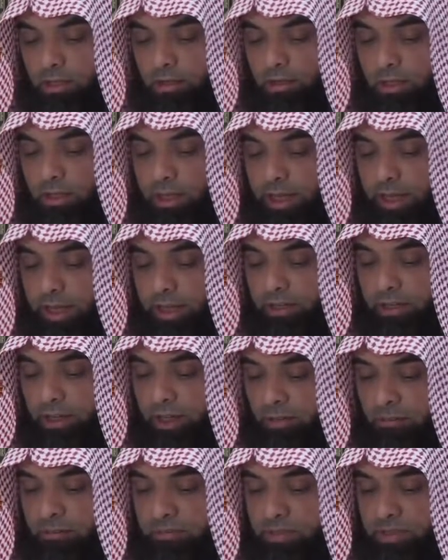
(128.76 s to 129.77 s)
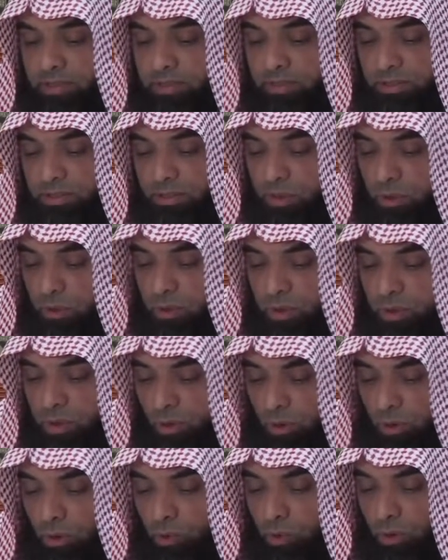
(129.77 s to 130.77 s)
The day it comes, no
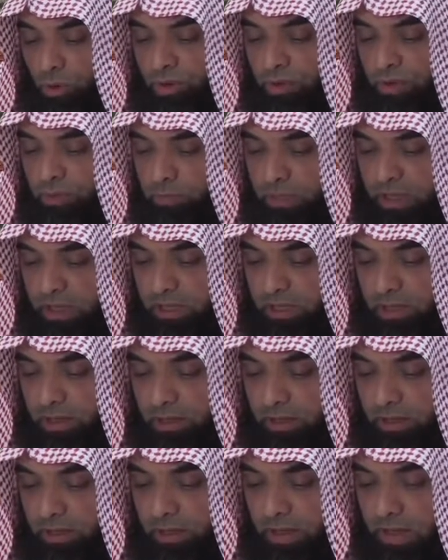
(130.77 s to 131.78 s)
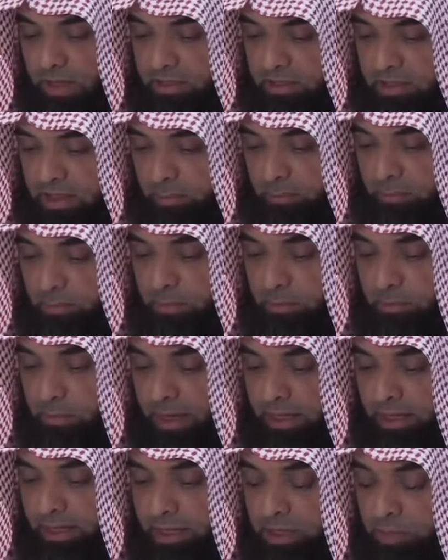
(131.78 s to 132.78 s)
soul will speak except
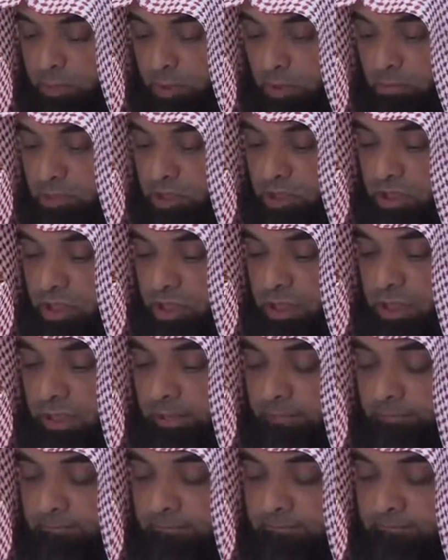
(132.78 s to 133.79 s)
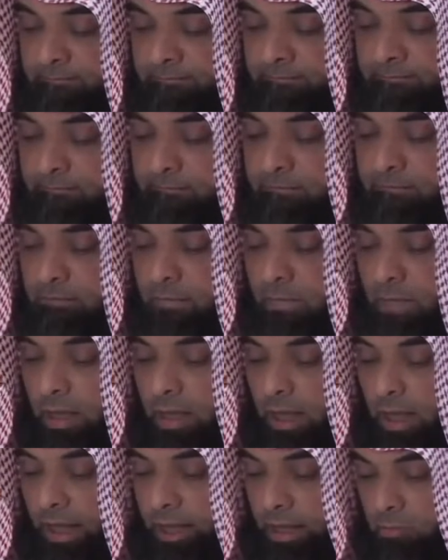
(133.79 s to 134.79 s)
by his permission,
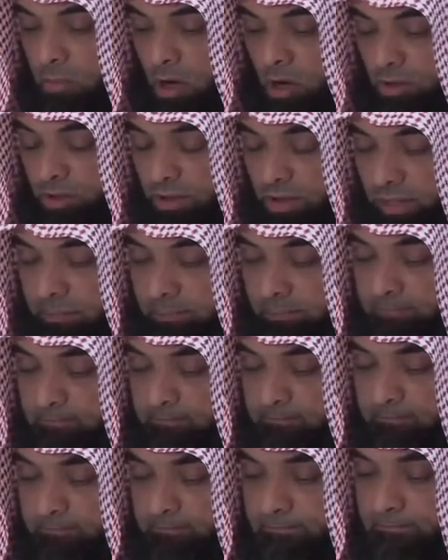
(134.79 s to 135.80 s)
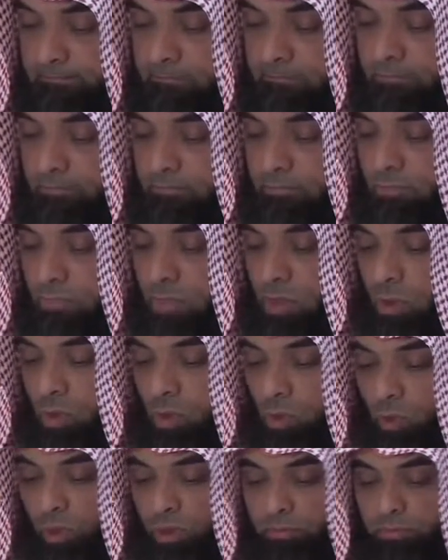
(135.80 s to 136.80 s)
and among them
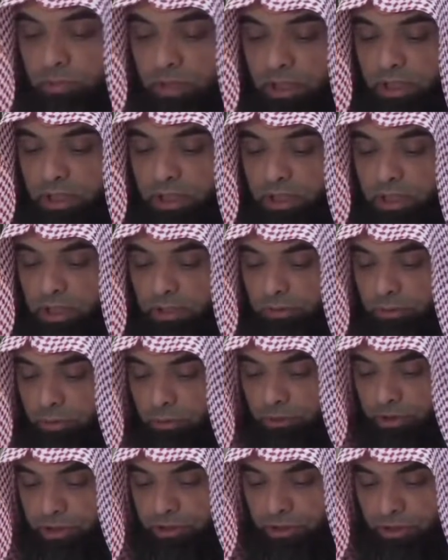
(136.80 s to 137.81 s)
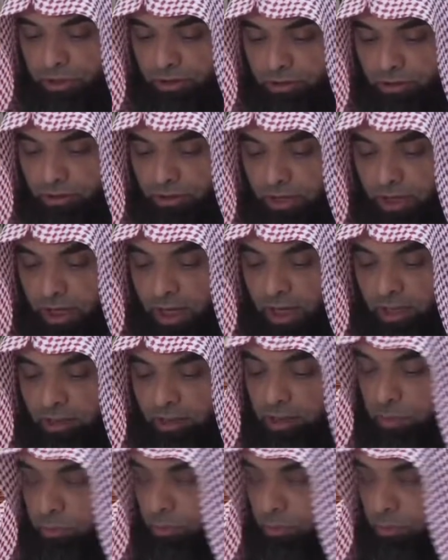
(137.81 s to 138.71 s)
will be the wretched and the